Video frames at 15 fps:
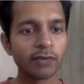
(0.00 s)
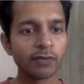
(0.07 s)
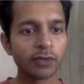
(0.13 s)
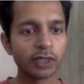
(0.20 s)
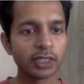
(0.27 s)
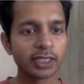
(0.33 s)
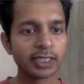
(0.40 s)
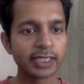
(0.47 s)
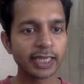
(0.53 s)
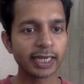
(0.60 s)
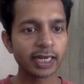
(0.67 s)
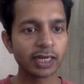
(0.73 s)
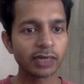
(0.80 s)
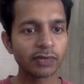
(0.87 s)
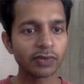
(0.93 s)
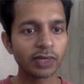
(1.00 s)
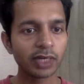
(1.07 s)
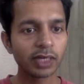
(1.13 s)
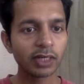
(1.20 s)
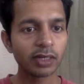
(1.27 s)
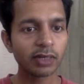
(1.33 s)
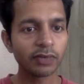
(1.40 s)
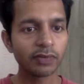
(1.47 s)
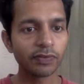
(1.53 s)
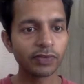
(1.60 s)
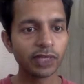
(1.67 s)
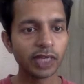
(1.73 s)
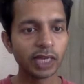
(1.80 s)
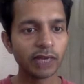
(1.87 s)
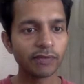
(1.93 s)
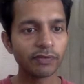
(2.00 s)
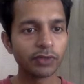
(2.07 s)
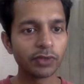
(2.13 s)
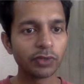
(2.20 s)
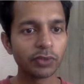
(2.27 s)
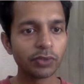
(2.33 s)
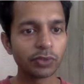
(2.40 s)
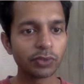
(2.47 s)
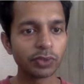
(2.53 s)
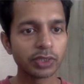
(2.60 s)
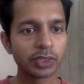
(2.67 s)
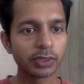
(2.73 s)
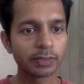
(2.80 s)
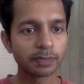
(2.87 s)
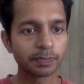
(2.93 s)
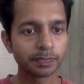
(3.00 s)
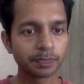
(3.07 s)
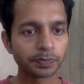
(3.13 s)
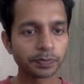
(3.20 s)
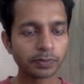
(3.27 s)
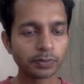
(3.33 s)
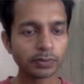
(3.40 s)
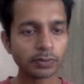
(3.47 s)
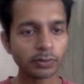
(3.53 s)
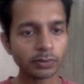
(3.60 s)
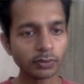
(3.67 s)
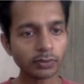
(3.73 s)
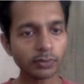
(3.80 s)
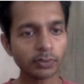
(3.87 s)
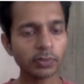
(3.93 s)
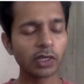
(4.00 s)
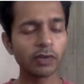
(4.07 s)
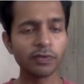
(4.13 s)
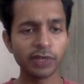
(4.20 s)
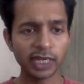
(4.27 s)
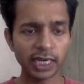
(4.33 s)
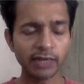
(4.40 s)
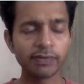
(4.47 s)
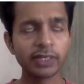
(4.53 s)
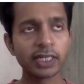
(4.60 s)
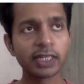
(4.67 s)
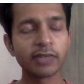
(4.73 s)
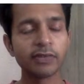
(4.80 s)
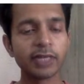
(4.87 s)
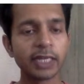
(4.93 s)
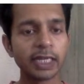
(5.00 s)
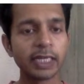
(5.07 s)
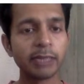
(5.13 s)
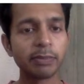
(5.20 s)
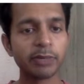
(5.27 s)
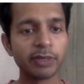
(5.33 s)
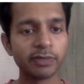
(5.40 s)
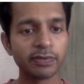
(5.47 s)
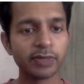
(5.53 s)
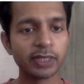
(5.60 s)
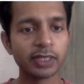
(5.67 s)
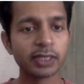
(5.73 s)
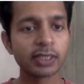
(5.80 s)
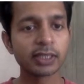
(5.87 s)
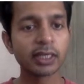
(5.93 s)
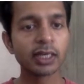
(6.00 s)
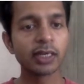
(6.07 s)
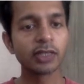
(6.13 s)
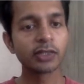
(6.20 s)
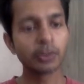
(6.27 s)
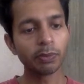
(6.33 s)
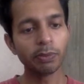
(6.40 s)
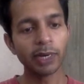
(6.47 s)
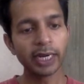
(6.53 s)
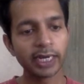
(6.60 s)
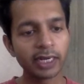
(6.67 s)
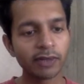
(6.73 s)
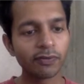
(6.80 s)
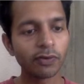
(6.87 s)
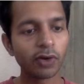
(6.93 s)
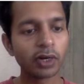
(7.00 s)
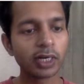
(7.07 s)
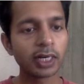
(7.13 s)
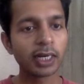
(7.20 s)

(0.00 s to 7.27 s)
For the second one we have used we haven't given any preference so by default